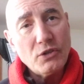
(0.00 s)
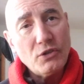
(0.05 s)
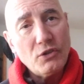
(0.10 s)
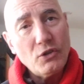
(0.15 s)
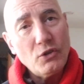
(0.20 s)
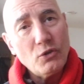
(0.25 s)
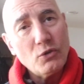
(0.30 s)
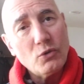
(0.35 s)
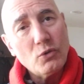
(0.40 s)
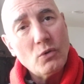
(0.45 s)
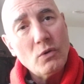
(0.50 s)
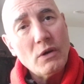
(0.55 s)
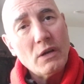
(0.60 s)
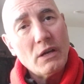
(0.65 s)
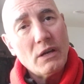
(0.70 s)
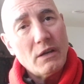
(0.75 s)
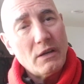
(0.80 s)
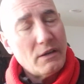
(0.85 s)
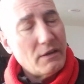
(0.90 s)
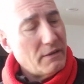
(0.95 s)
do
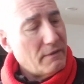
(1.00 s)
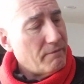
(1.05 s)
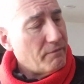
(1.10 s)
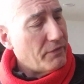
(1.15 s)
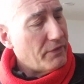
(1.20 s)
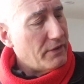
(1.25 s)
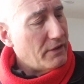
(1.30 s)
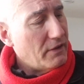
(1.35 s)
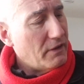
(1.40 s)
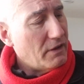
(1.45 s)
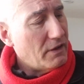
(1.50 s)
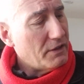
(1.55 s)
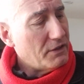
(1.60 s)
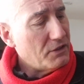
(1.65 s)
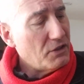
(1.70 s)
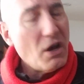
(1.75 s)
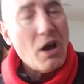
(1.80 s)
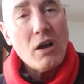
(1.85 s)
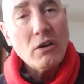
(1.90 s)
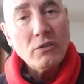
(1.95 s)
a
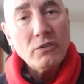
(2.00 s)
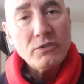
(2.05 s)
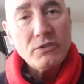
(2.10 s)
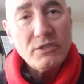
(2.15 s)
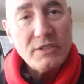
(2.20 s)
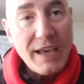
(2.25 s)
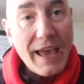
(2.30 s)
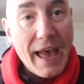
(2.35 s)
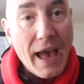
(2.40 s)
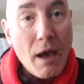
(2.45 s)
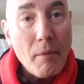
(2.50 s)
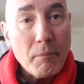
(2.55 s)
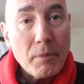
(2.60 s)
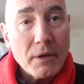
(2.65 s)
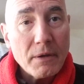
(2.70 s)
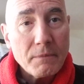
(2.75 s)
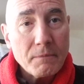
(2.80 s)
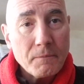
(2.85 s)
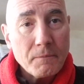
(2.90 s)
tongue tap,